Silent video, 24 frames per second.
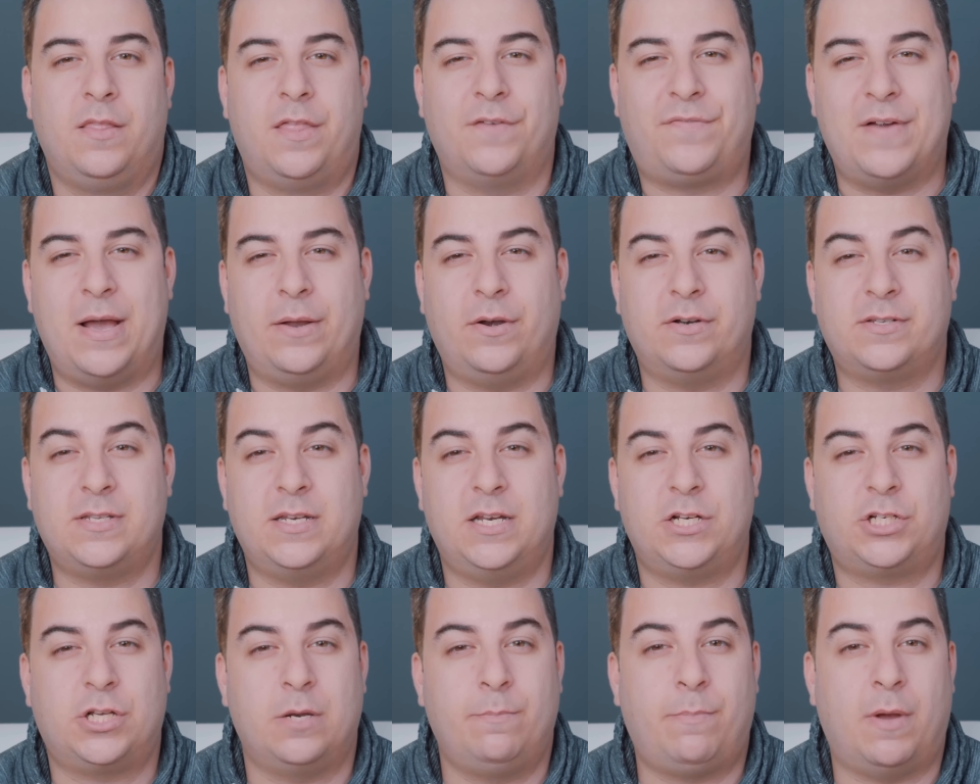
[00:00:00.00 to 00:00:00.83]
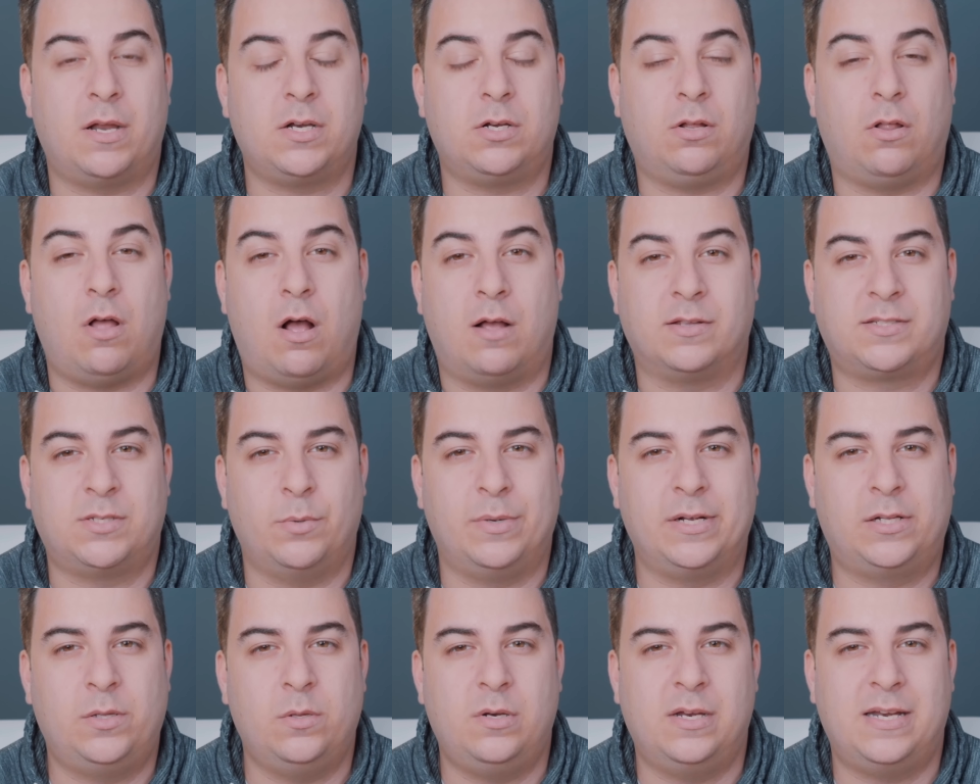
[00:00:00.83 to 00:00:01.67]
The Founders Edition bundle
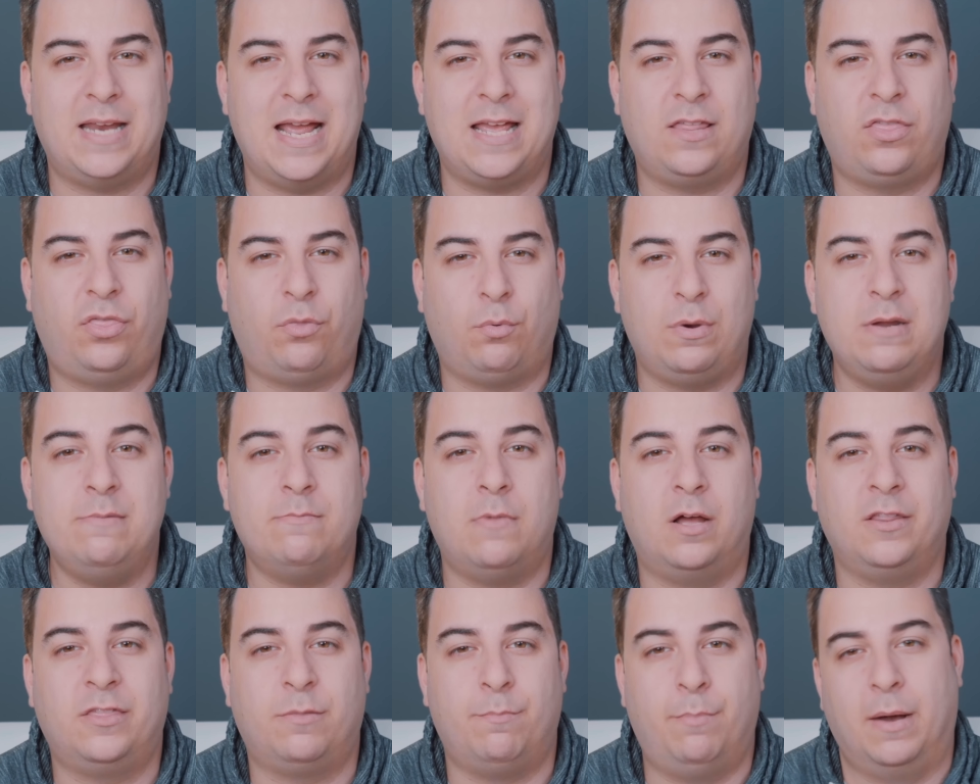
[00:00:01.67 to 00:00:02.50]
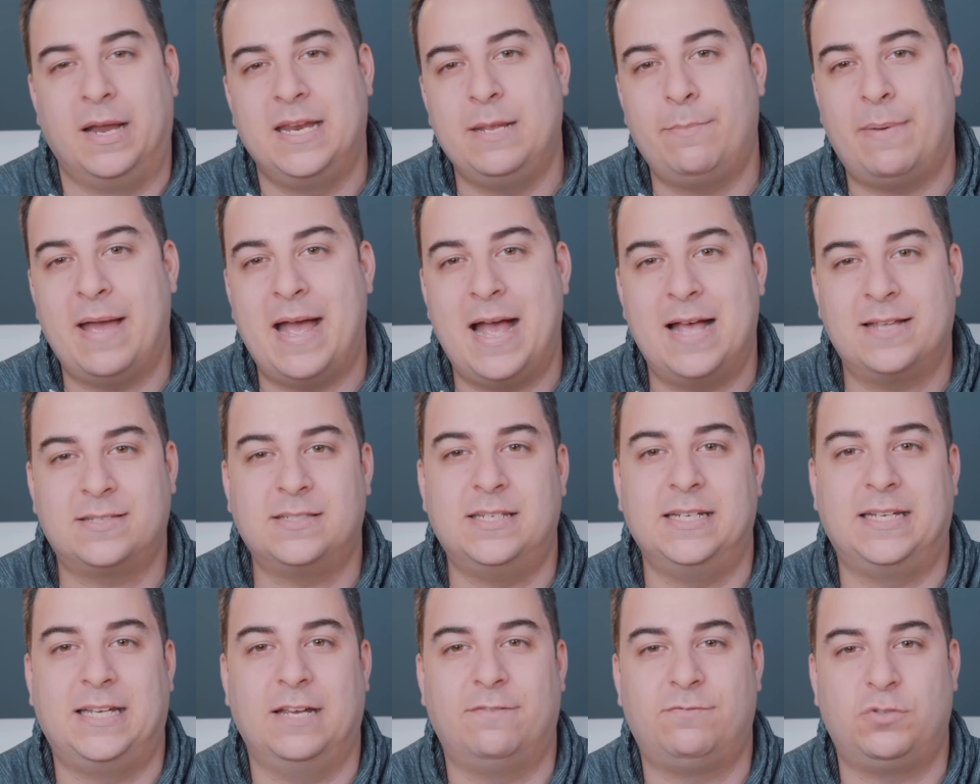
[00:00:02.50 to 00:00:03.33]
also included a 3-month buddy
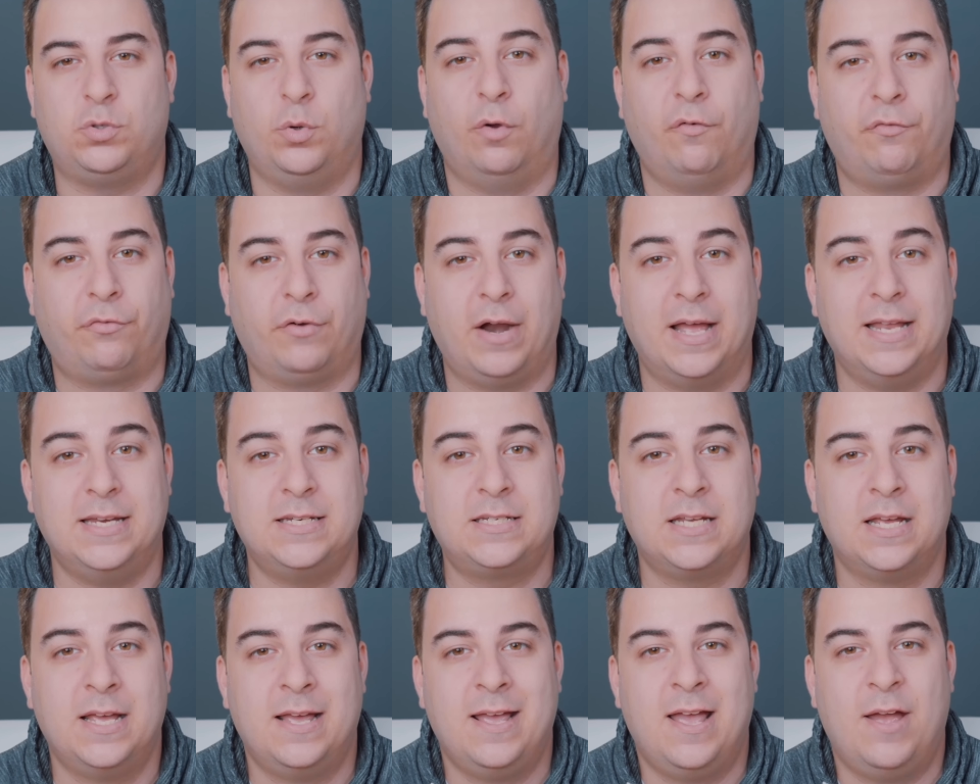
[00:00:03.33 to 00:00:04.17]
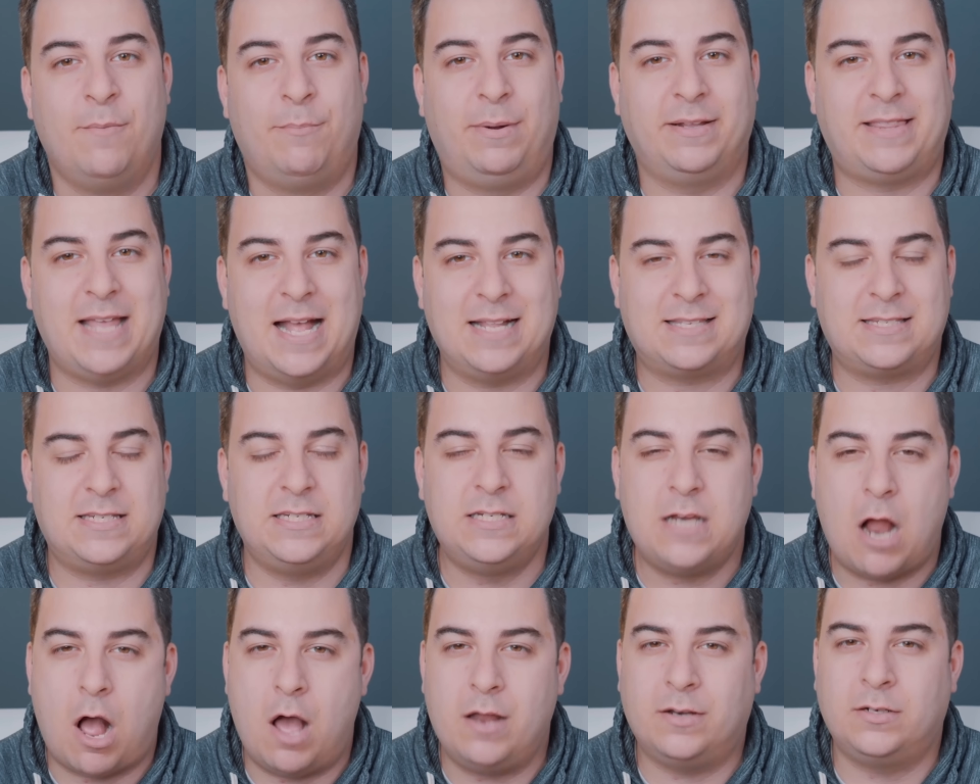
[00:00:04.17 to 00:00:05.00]
pass to gift to a friend, but that's
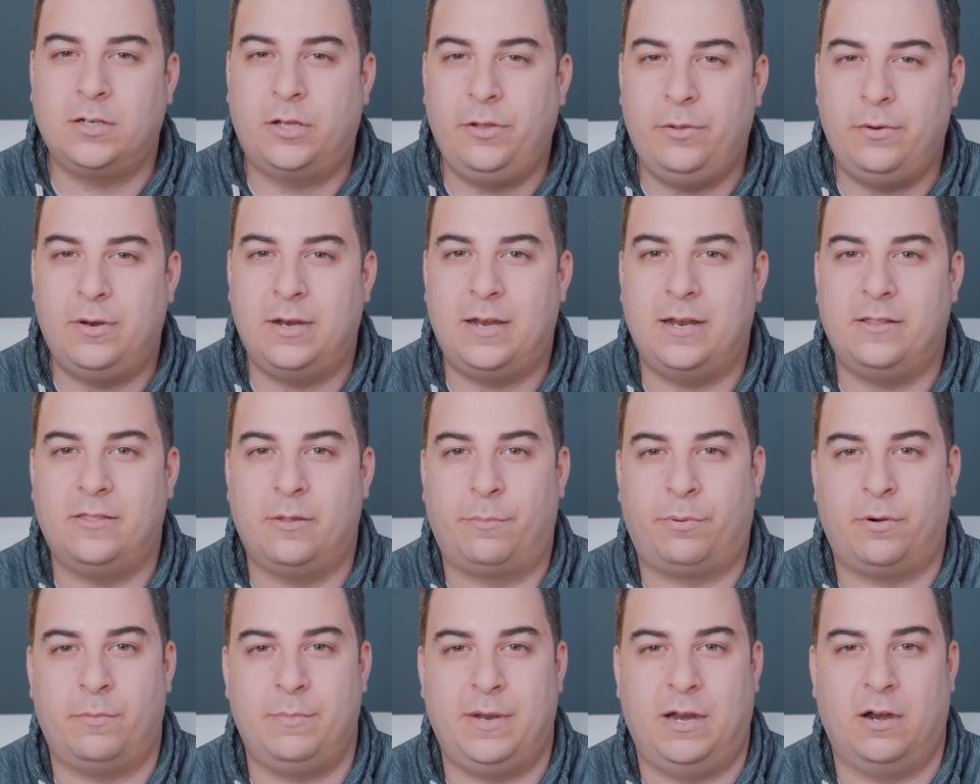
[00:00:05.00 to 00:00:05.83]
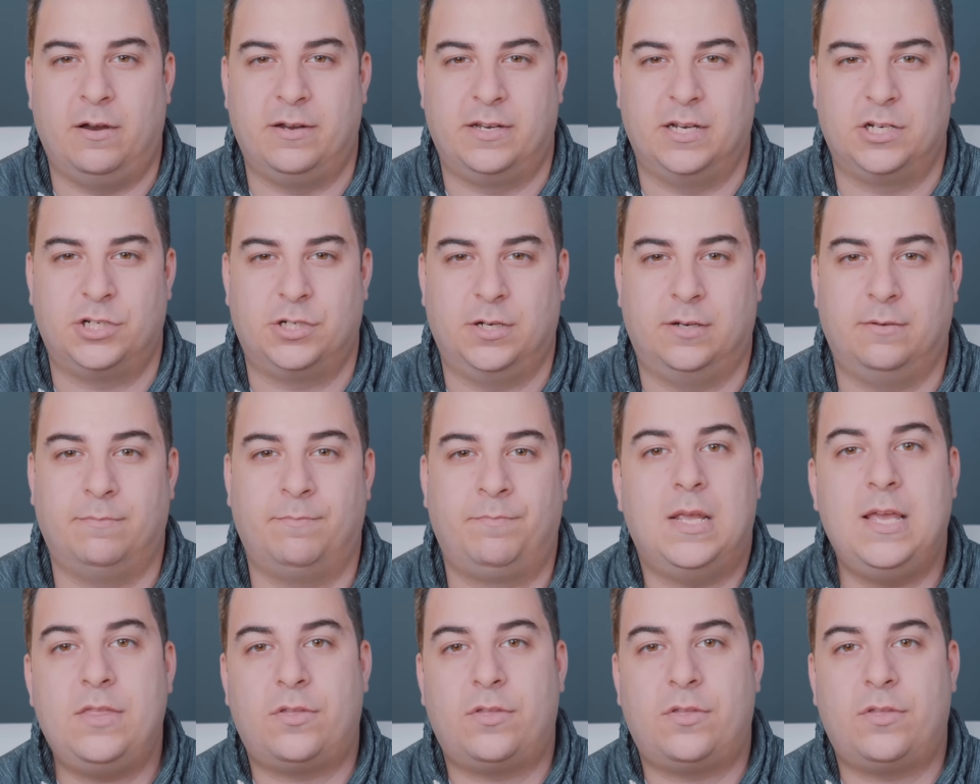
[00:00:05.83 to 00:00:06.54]
not included in the Premier Edition.